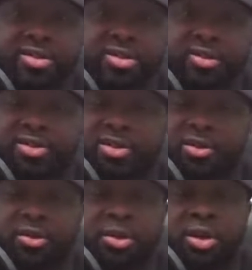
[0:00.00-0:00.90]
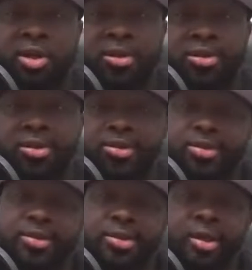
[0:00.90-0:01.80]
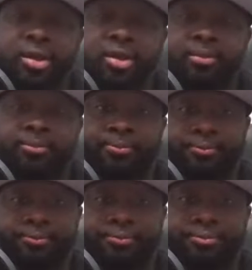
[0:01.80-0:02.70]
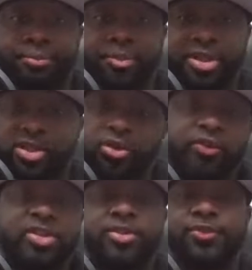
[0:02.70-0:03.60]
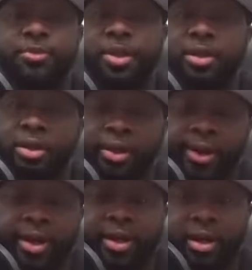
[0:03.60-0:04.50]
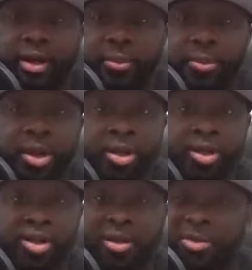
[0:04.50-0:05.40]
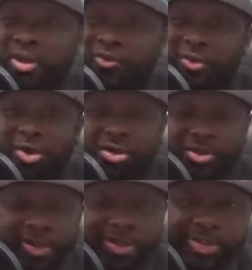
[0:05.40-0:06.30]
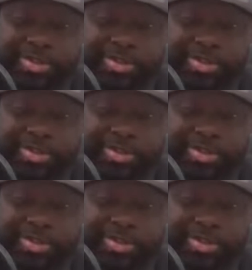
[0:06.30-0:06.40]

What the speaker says: industry. So this is it's a new venture for me, and I'm looking forward towards